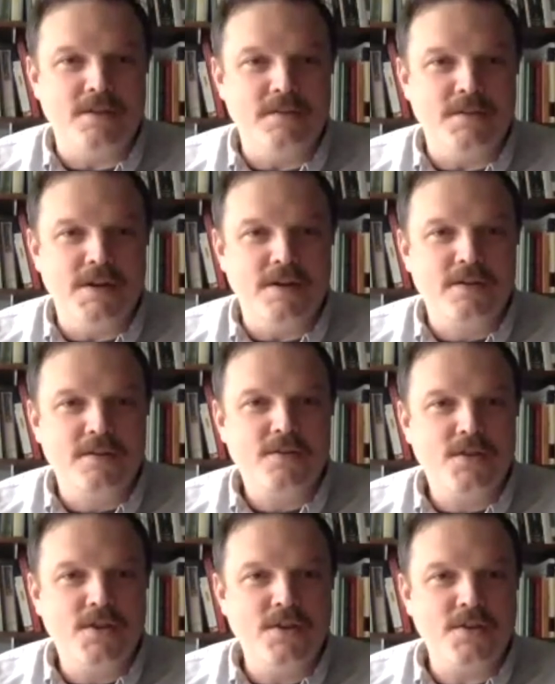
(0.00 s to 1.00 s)
over there.
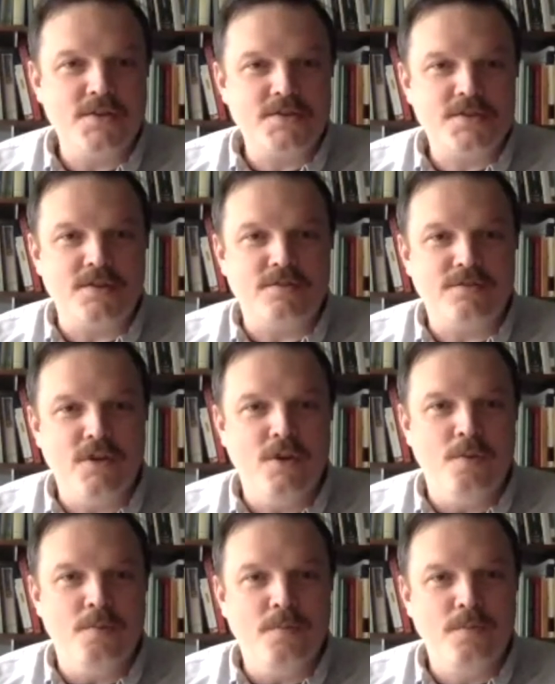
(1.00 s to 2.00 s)
Here they're still foam.